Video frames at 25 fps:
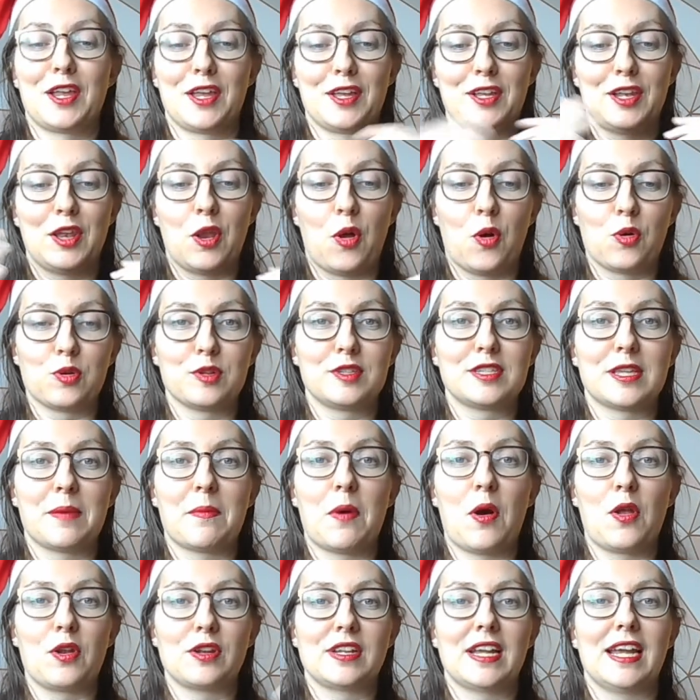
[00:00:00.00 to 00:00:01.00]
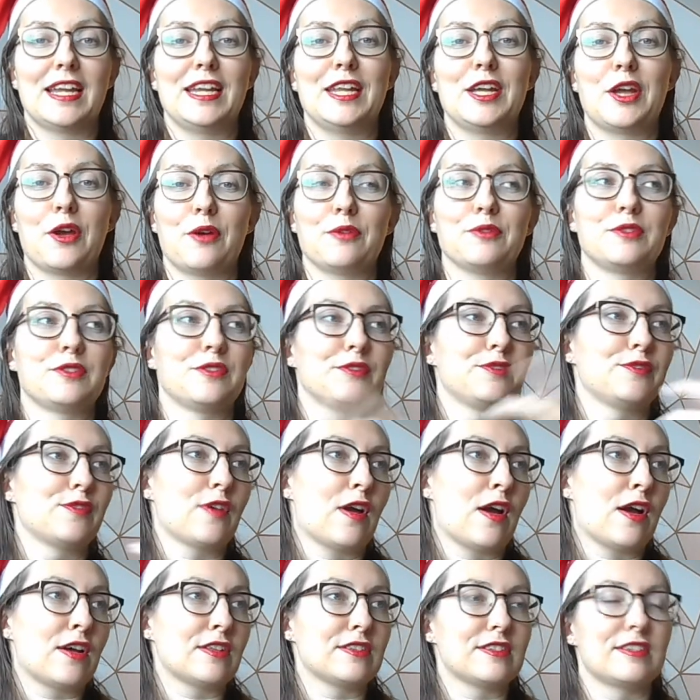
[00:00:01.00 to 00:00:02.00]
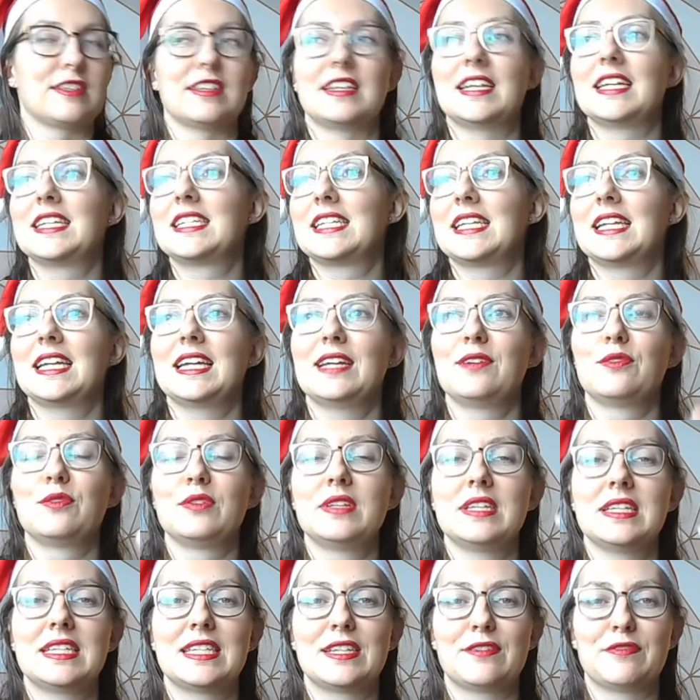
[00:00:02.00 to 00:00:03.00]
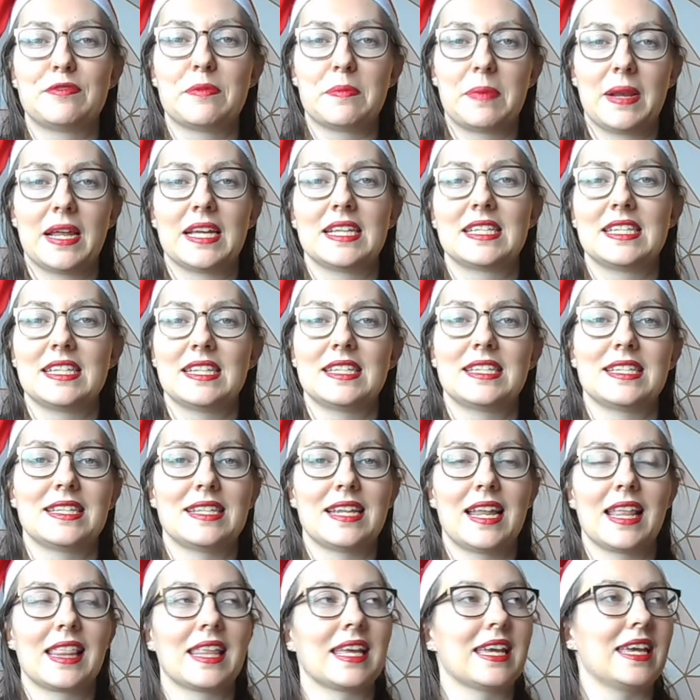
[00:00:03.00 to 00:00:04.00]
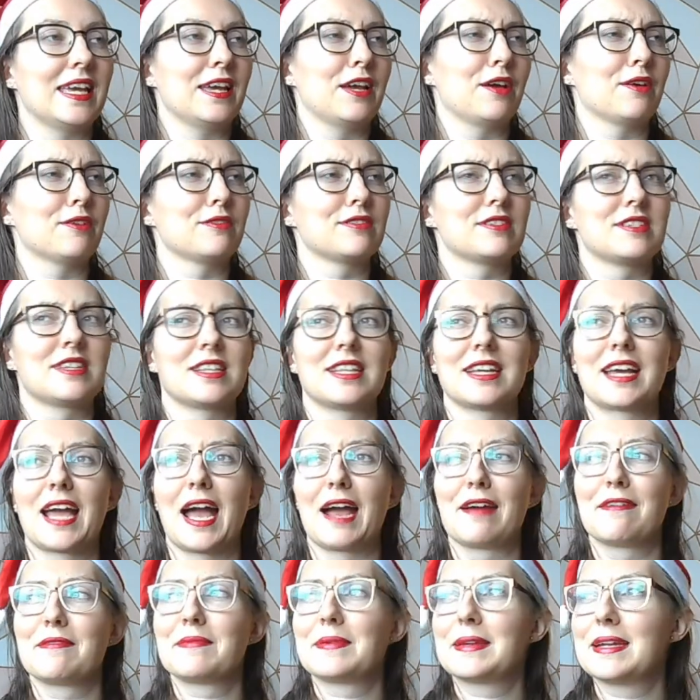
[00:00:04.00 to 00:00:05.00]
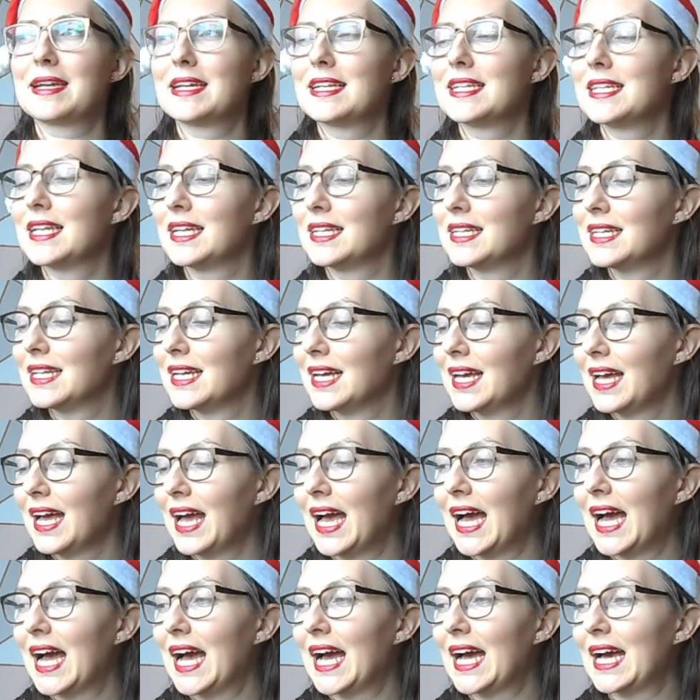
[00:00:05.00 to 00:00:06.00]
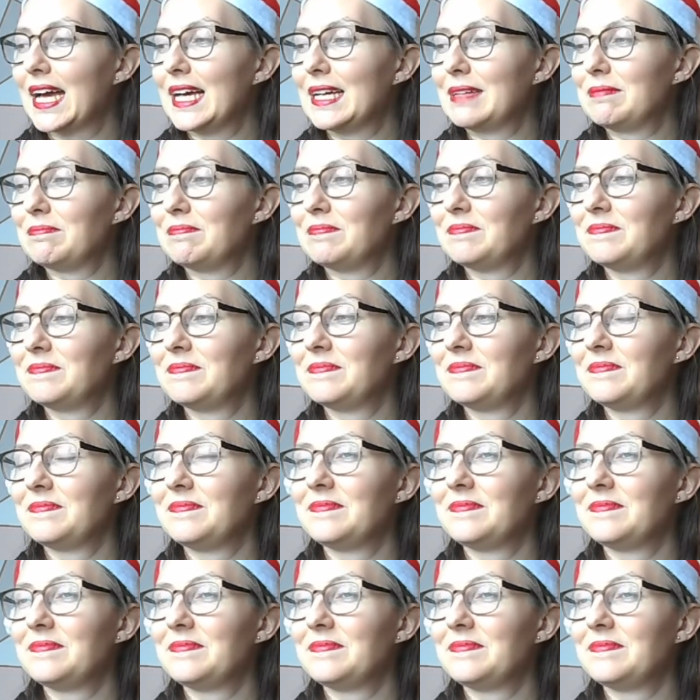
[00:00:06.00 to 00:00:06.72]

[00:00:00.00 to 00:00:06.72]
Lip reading: long summer holiday, and he goes to France and Italy and all these different places, and I think he goes to the Caribbean, and